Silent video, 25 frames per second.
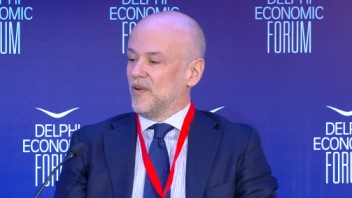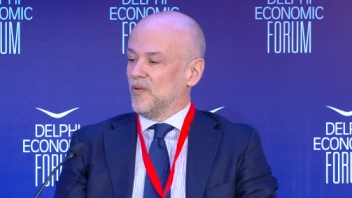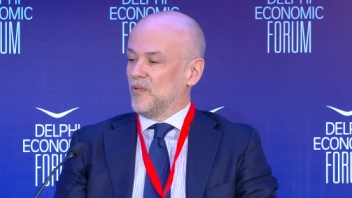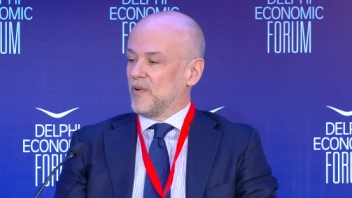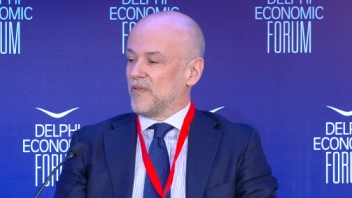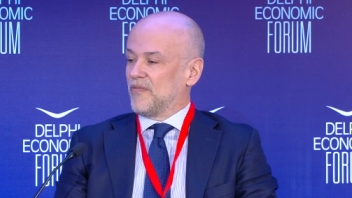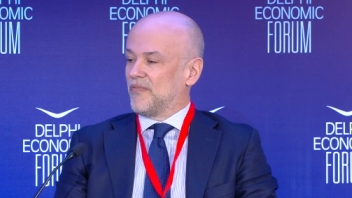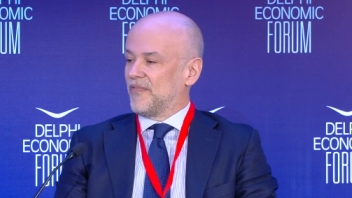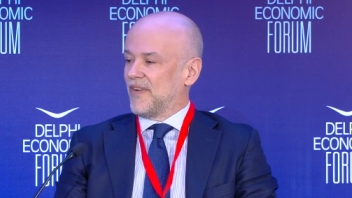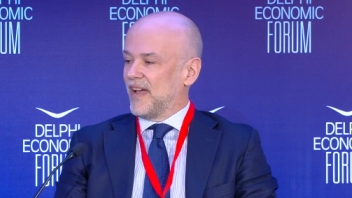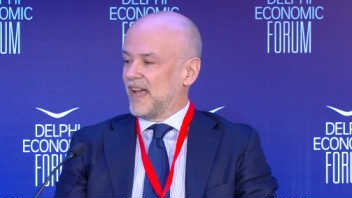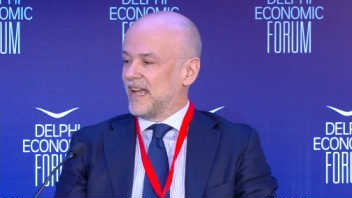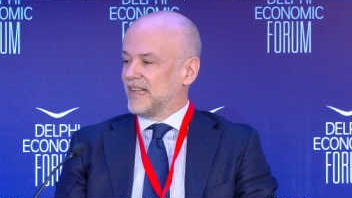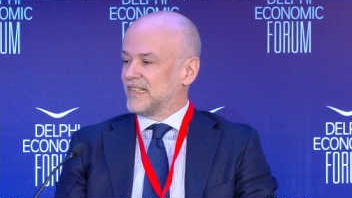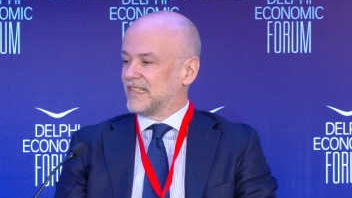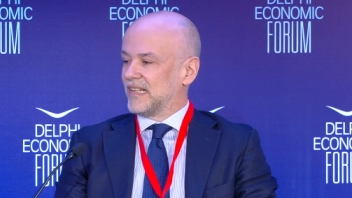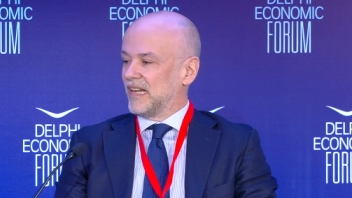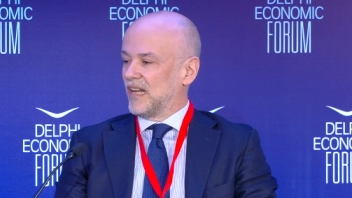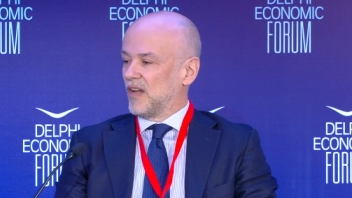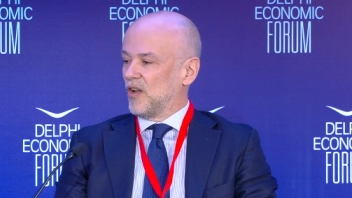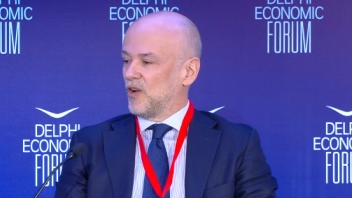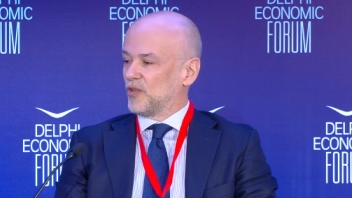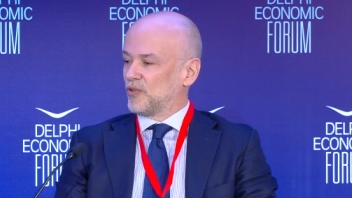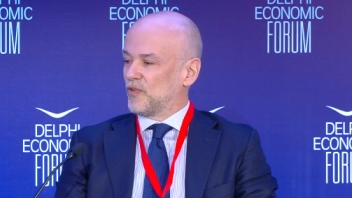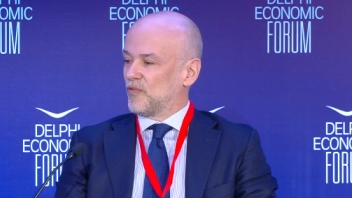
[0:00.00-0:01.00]
we face
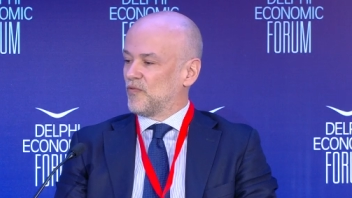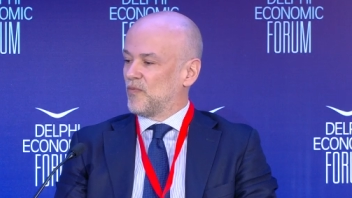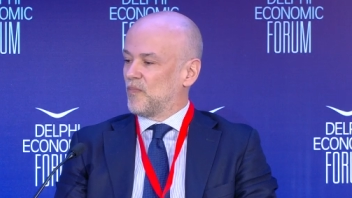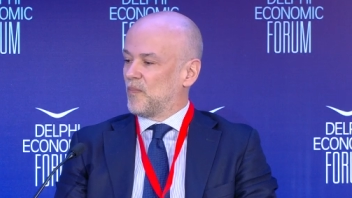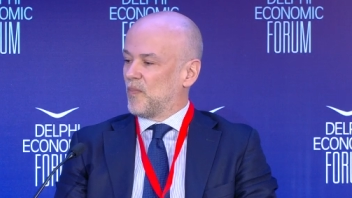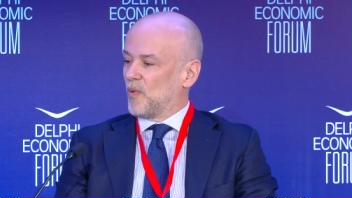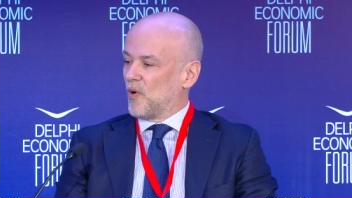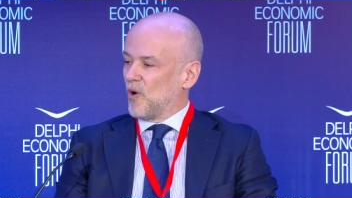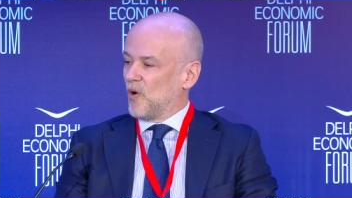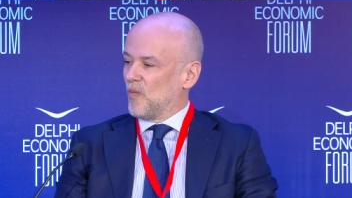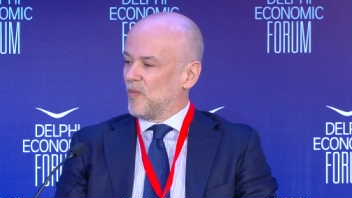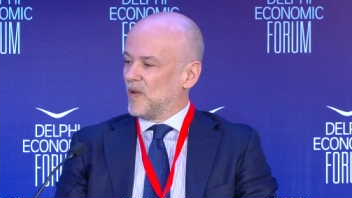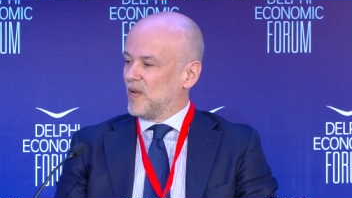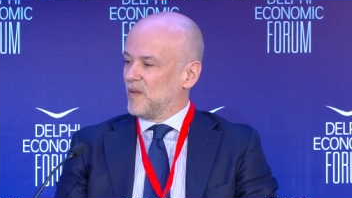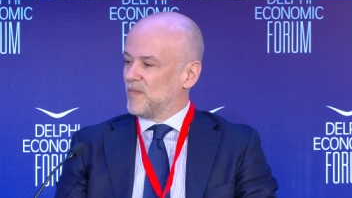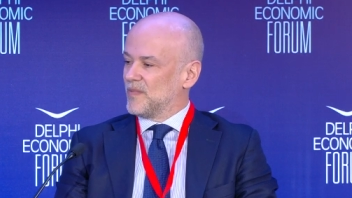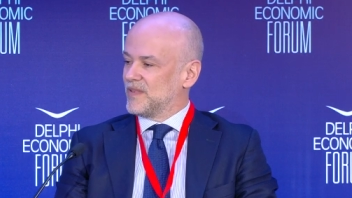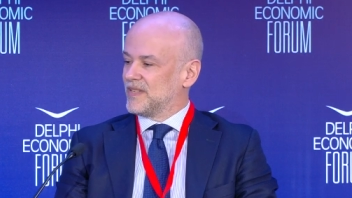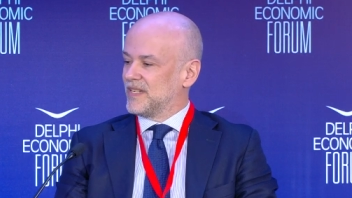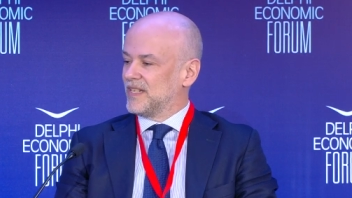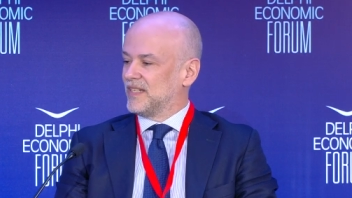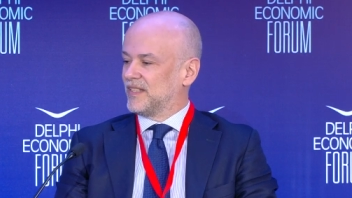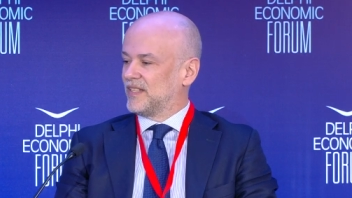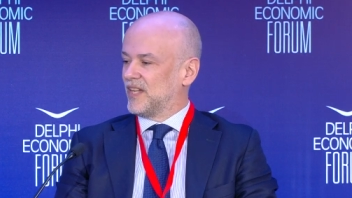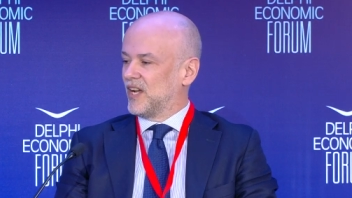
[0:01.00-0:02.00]
a lot of
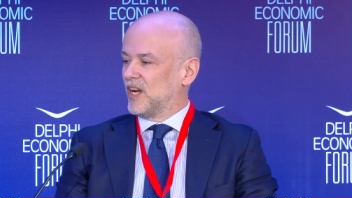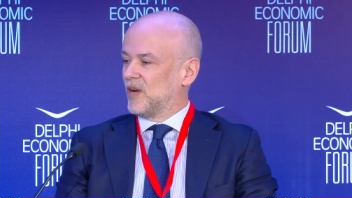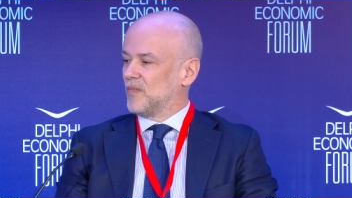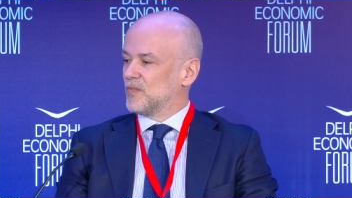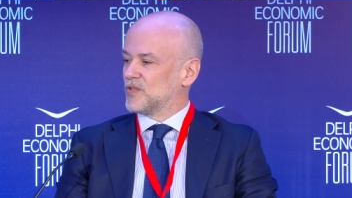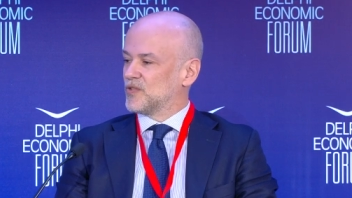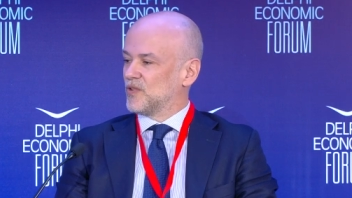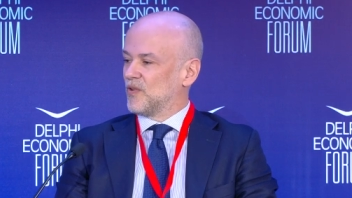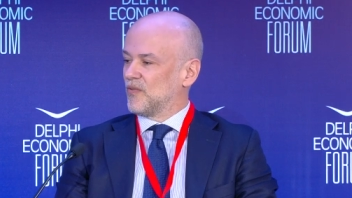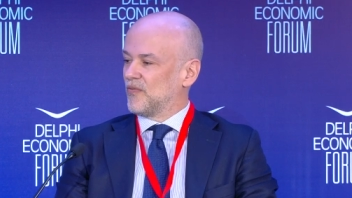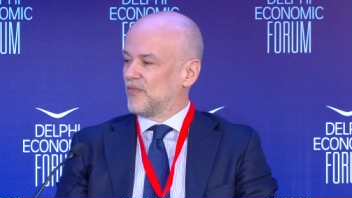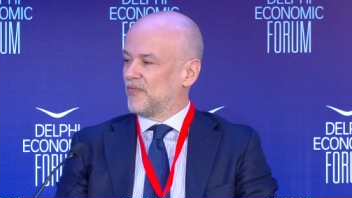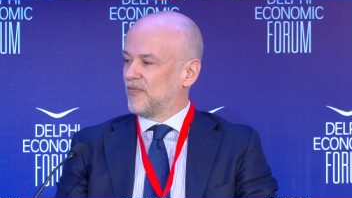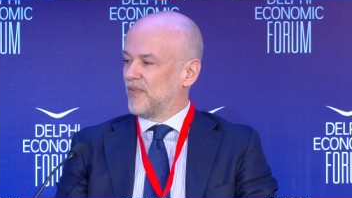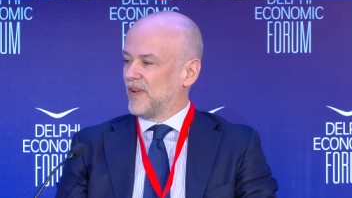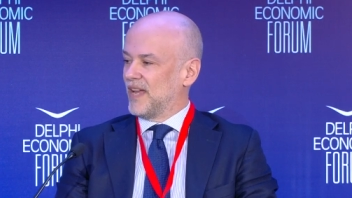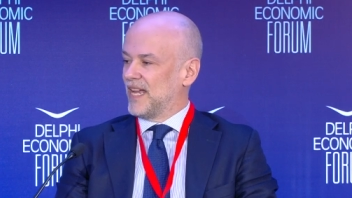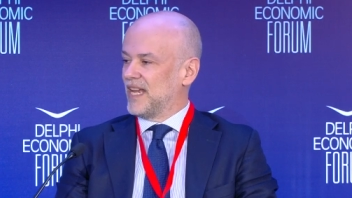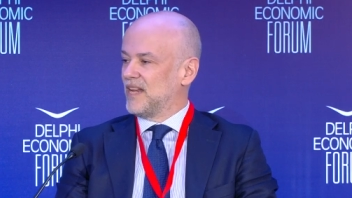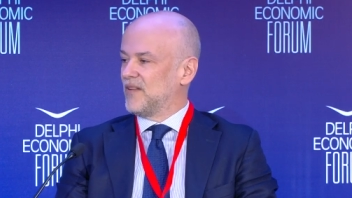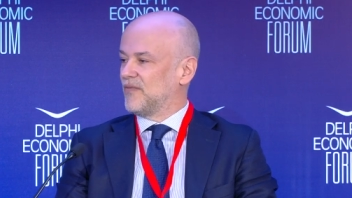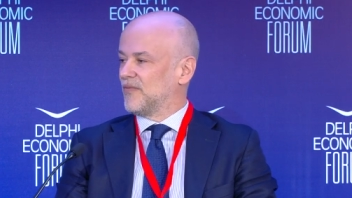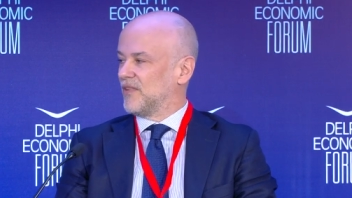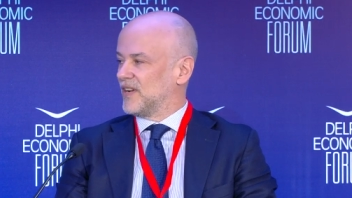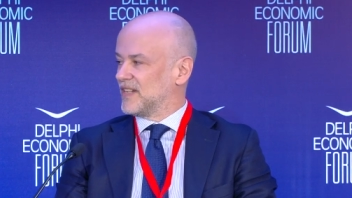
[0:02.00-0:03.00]
problems in terms of
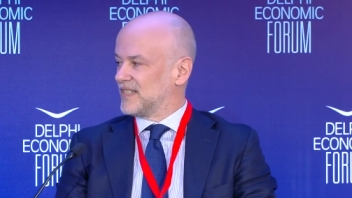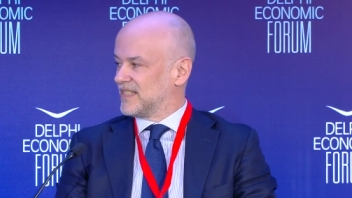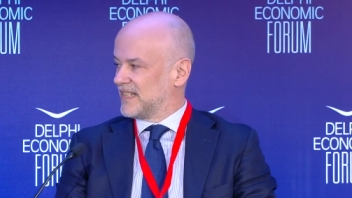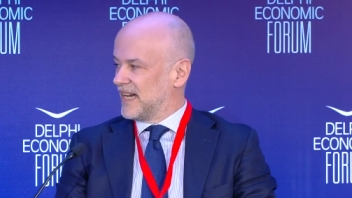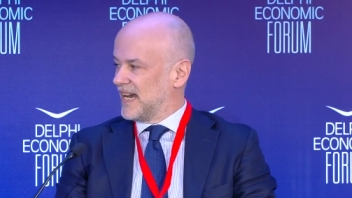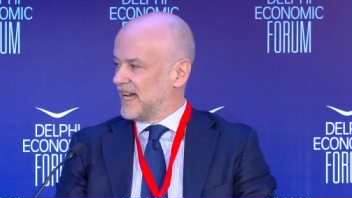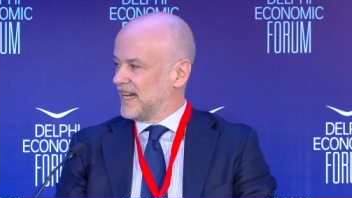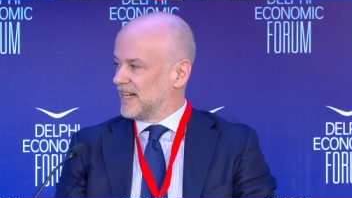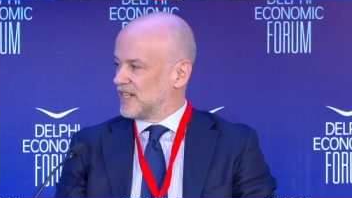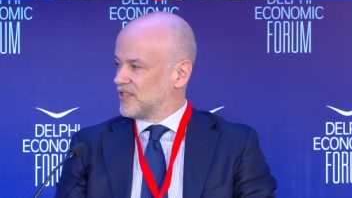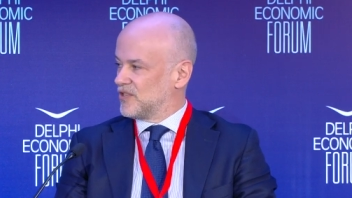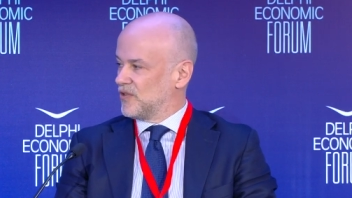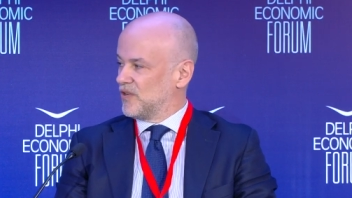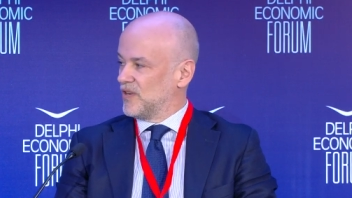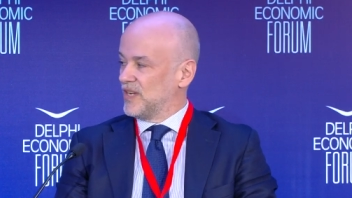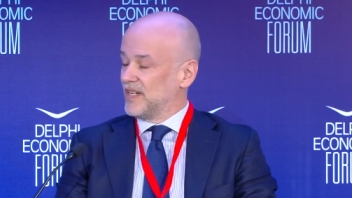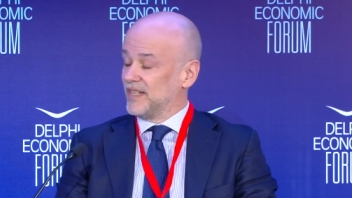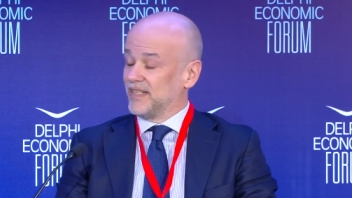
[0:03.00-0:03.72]
infrastructure,